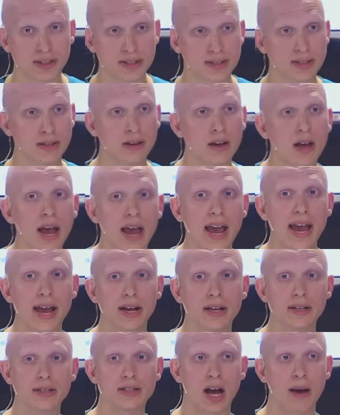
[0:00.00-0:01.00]
points,
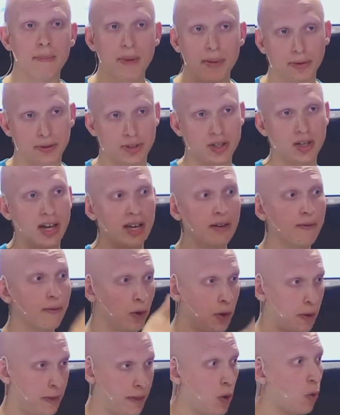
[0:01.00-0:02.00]
and I'm able to
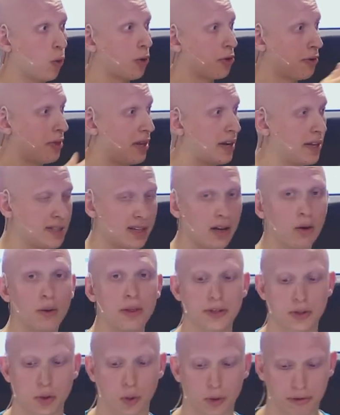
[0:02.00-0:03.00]
invert the order that
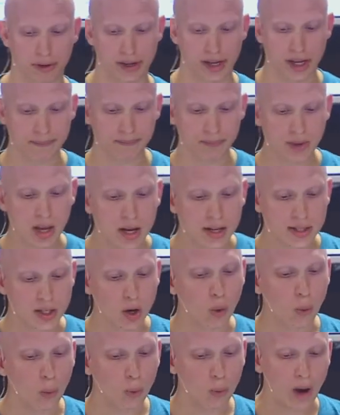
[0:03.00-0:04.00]
that's ordering in.
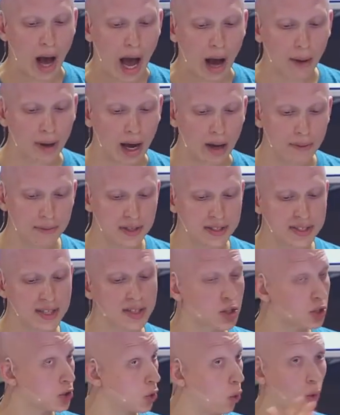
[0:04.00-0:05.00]
So
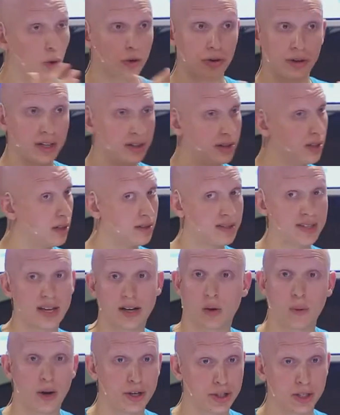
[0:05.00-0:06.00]
this is just ordering the
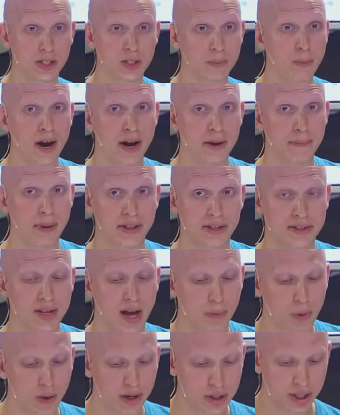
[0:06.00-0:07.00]
set of questions by the
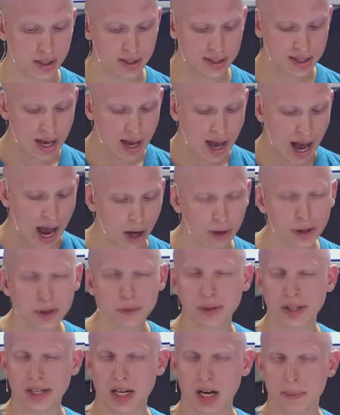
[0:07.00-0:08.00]
top questions. I
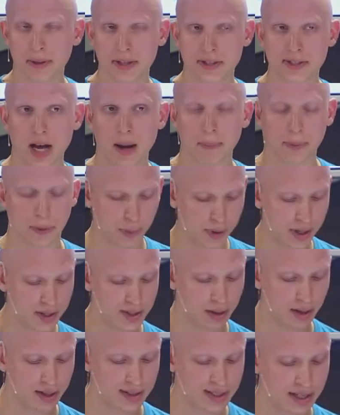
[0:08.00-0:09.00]
only really care about the top
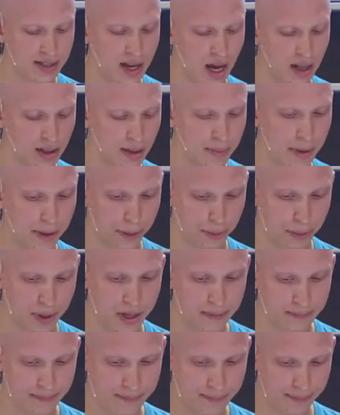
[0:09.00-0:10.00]
3, so I'm going to say
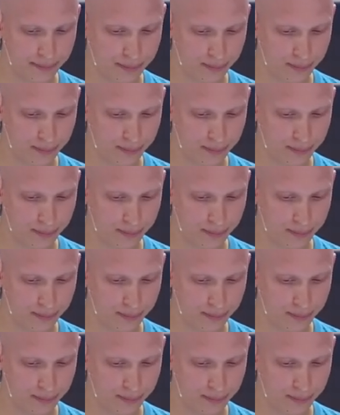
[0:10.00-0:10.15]
.limit3.